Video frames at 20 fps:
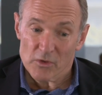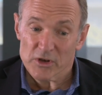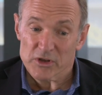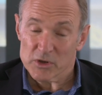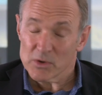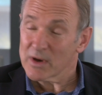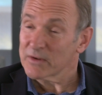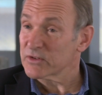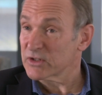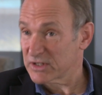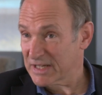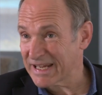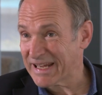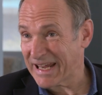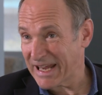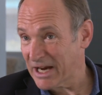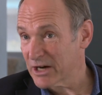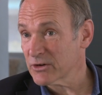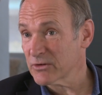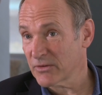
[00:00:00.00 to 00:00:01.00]
you have to take
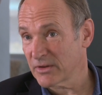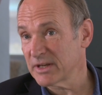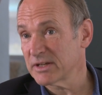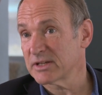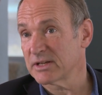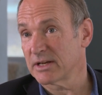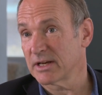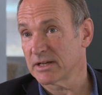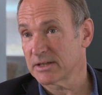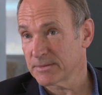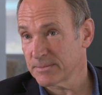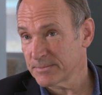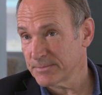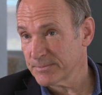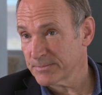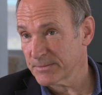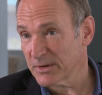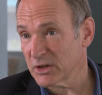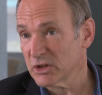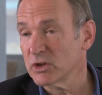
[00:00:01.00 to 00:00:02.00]
care of the internet.
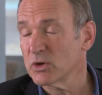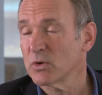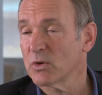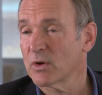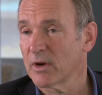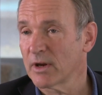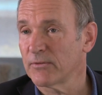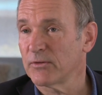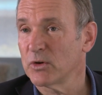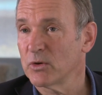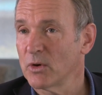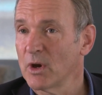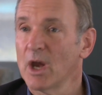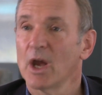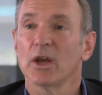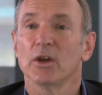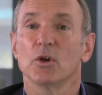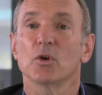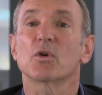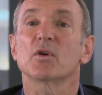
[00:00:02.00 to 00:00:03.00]
That if
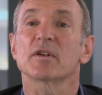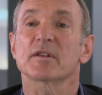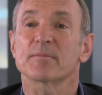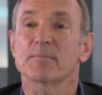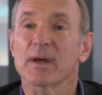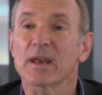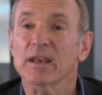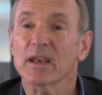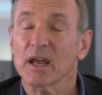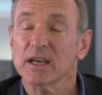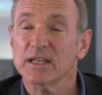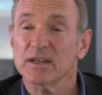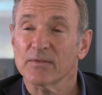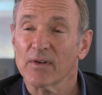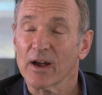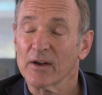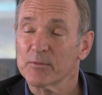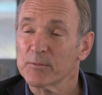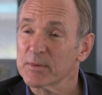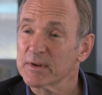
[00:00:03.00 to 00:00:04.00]
you can spend
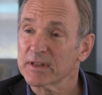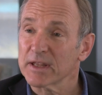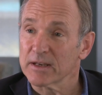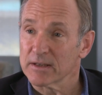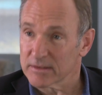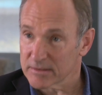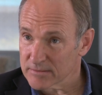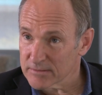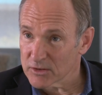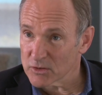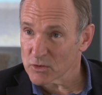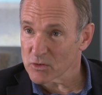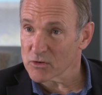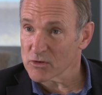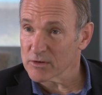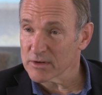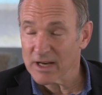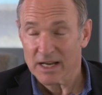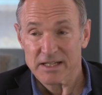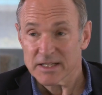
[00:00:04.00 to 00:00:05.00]
95%
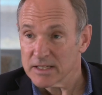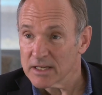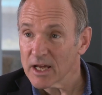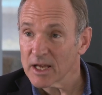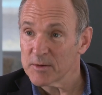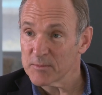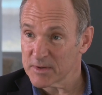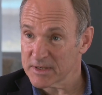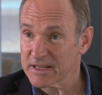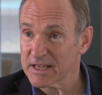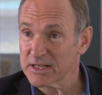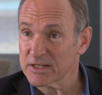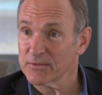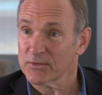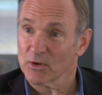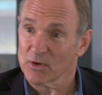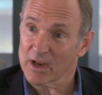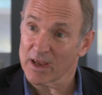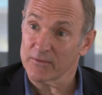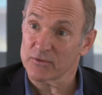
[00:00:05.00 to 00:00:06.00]
or 99% of
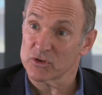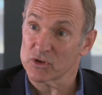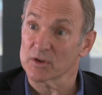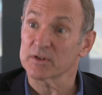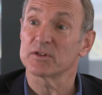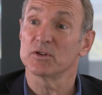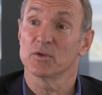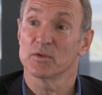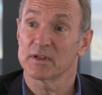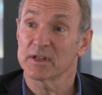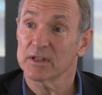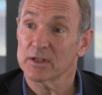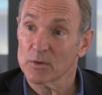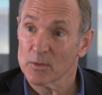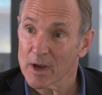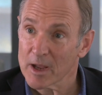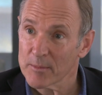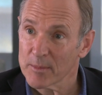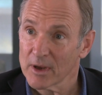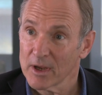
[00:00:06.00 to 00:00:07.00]
your life just using the
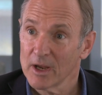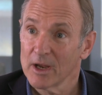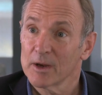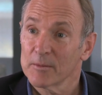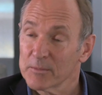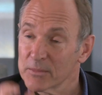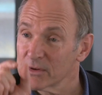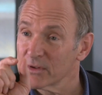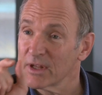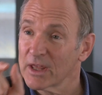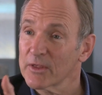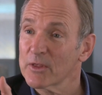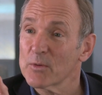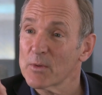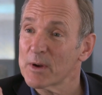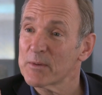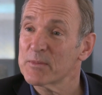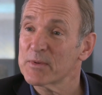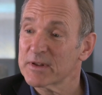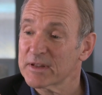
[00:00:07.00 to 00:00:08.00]
web, but the other
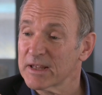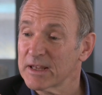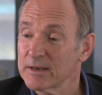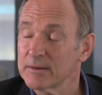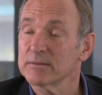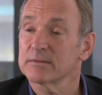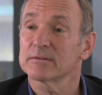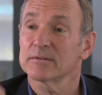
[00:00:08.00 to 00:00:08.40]
1%,